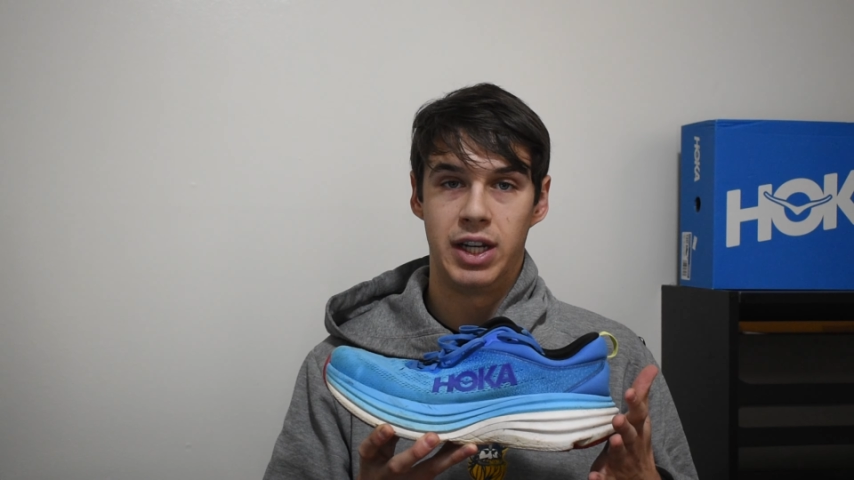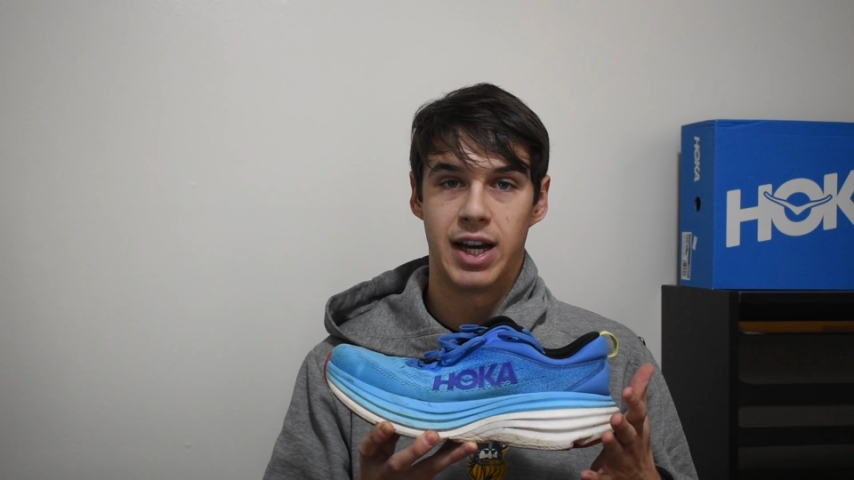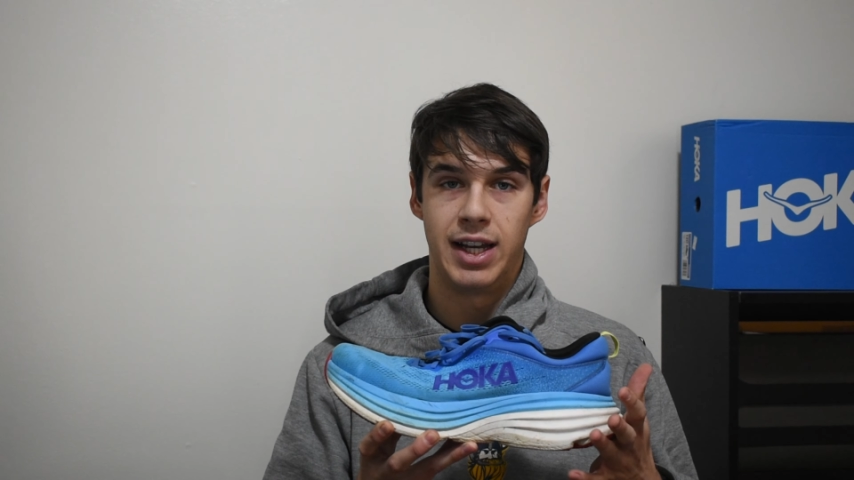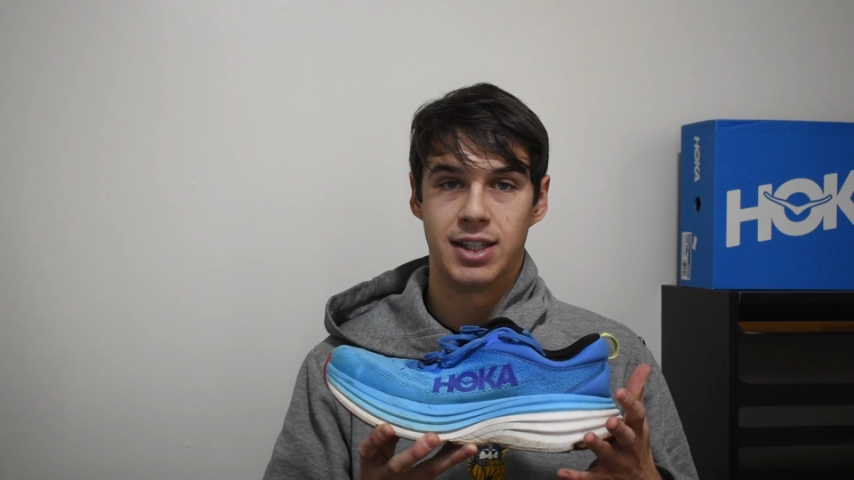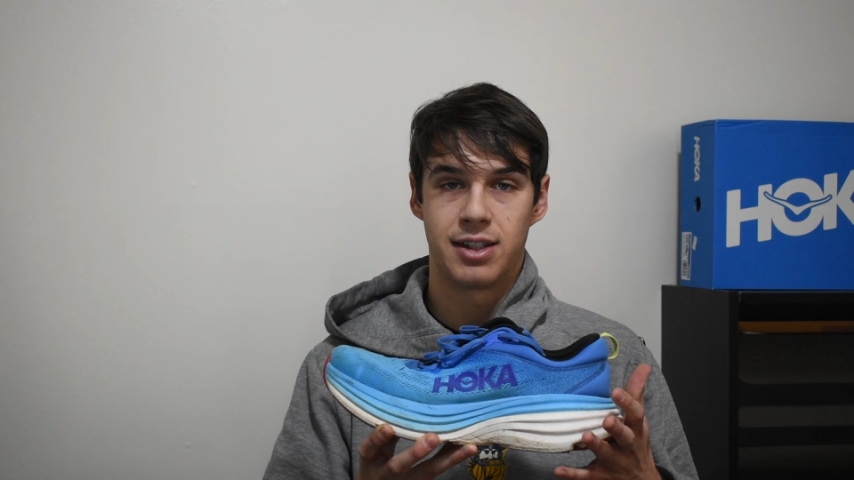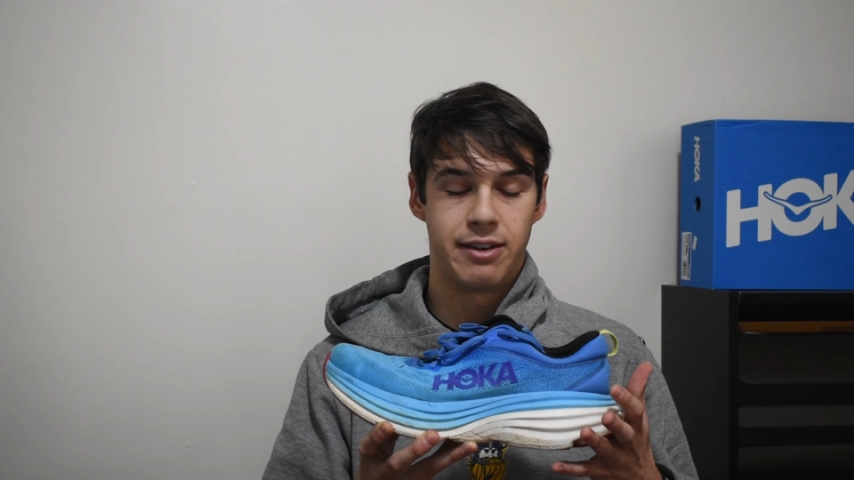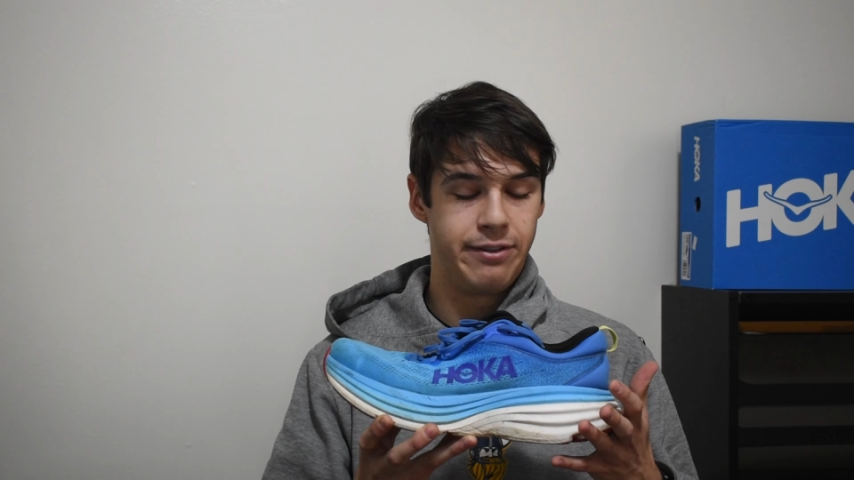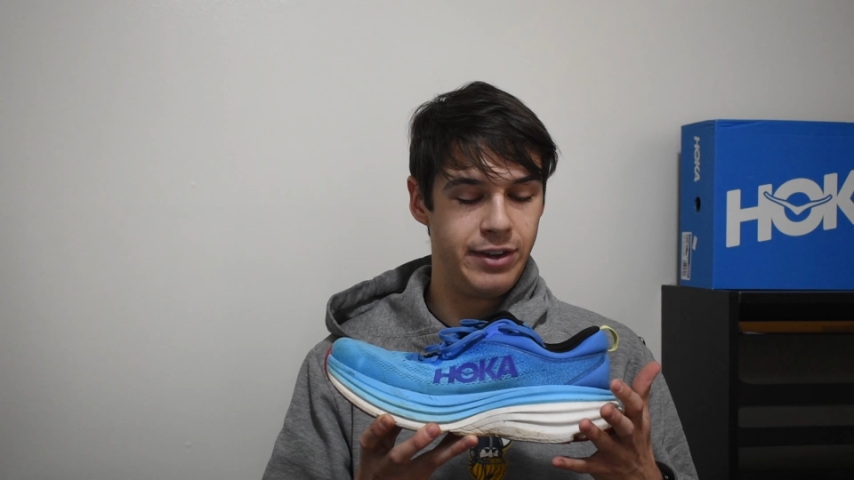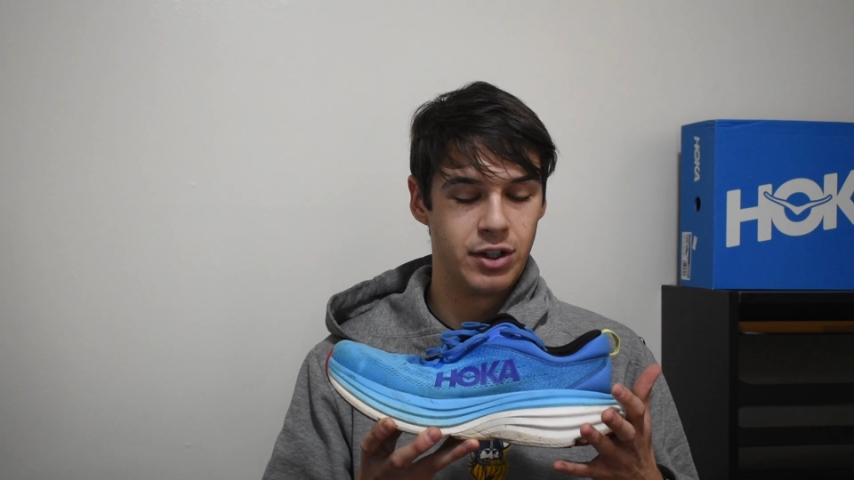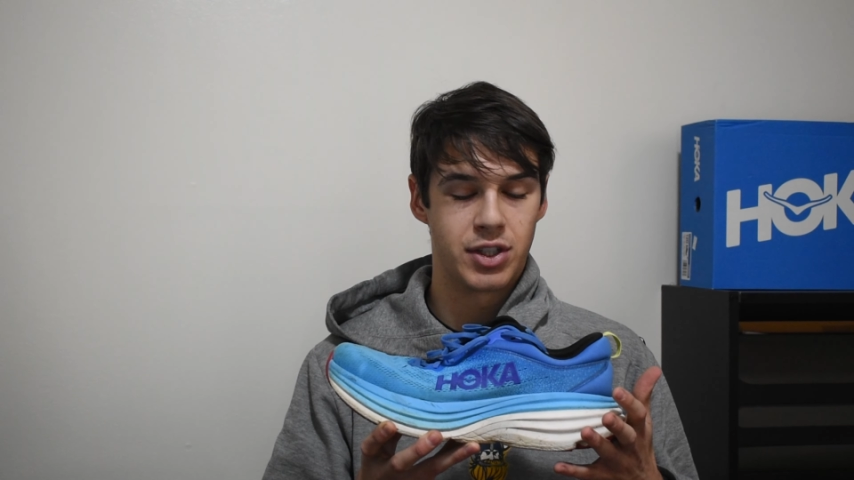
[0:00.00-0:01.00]
nice,
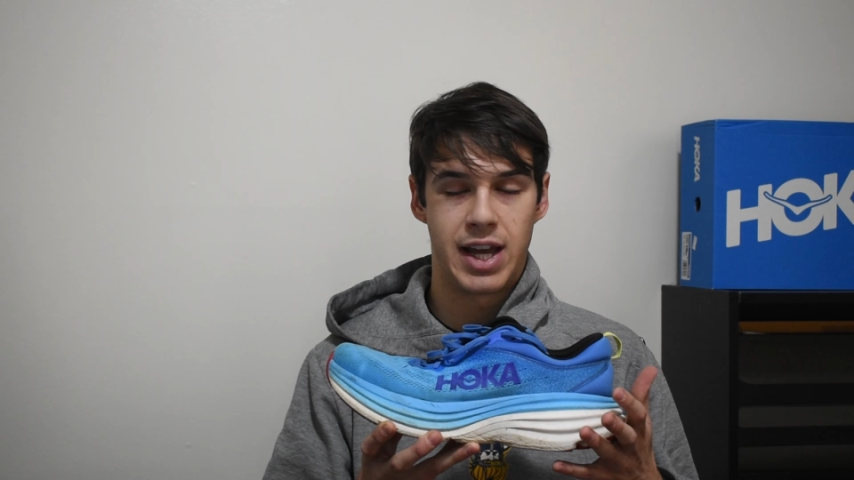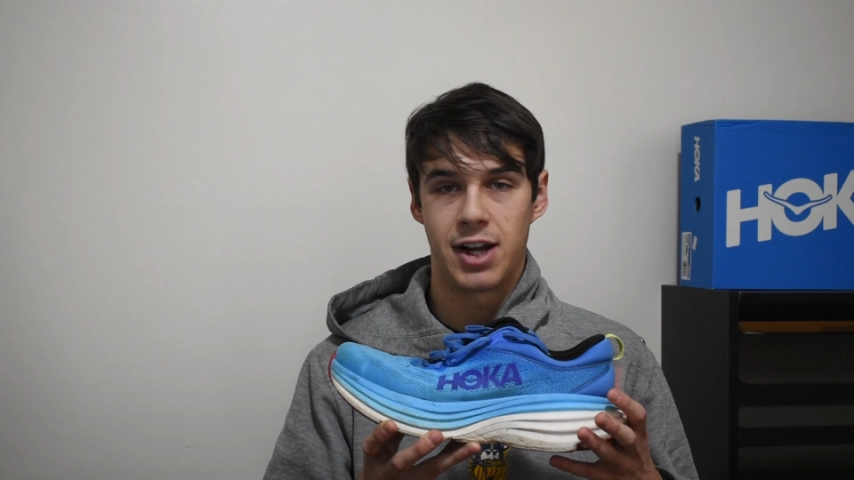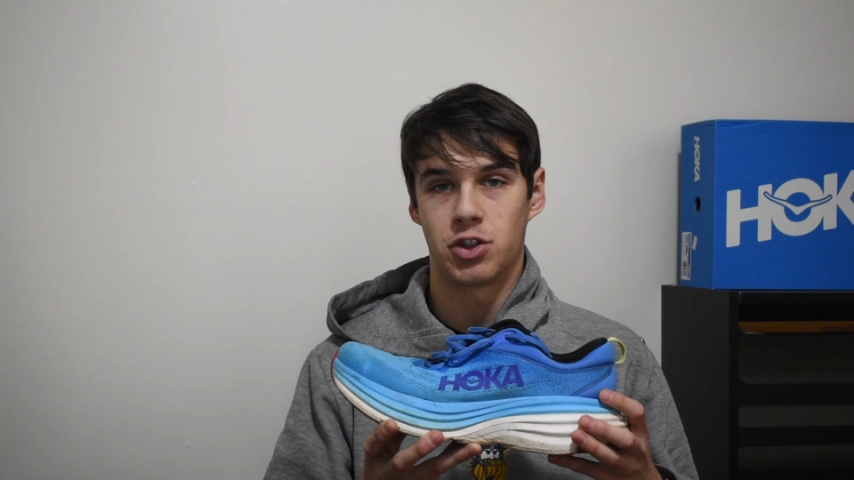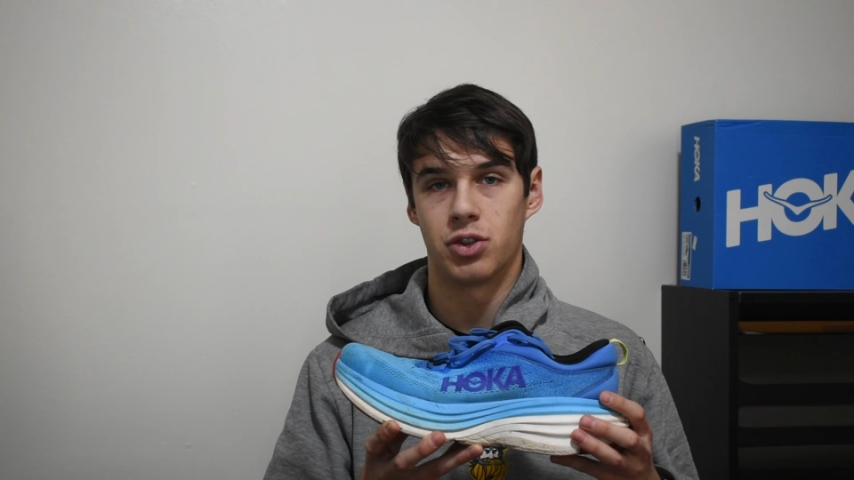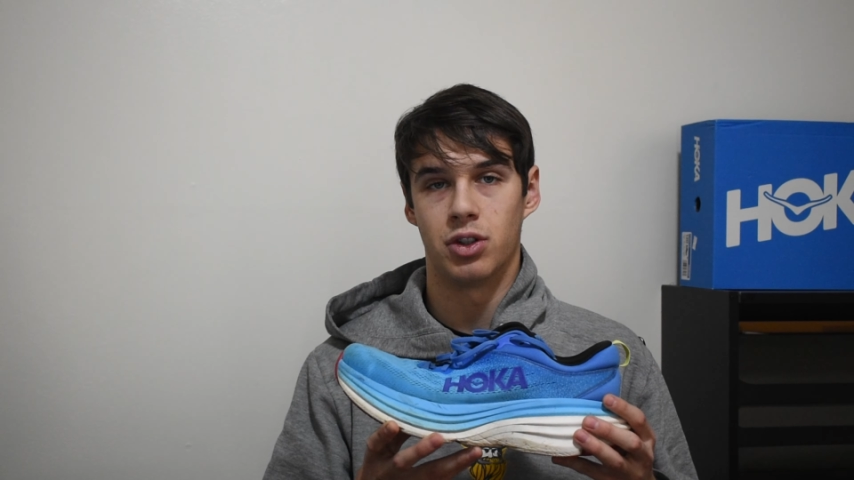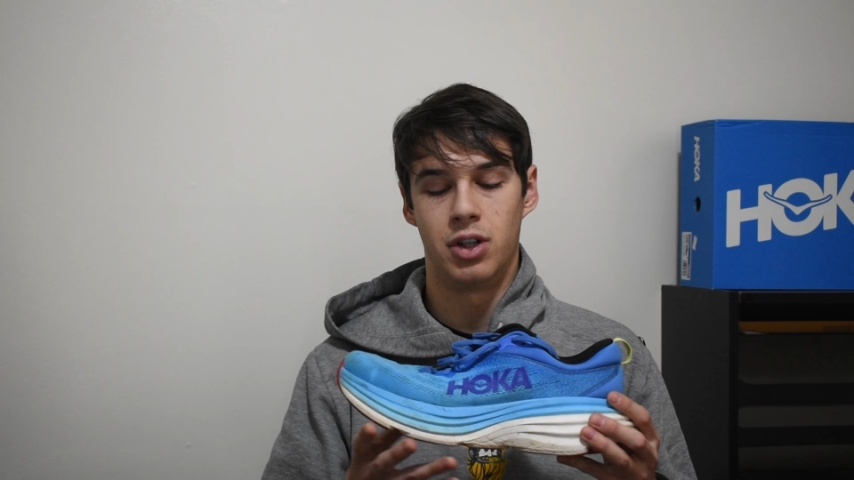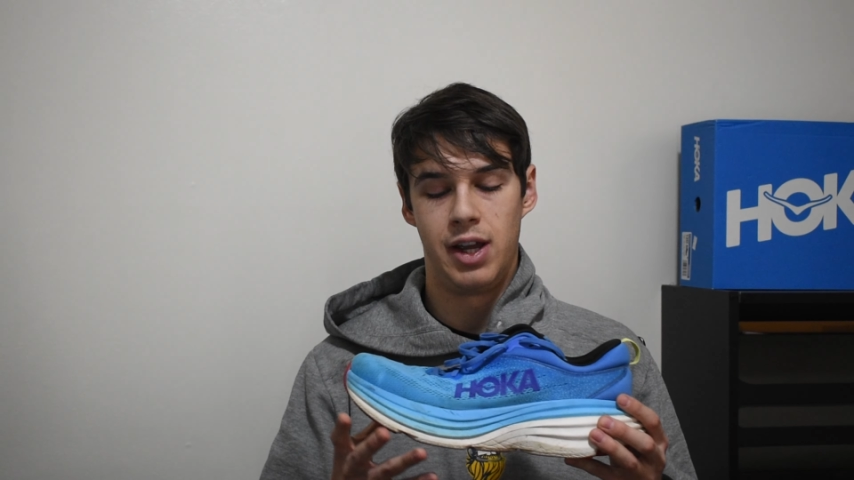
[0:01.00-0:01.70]
feels natural.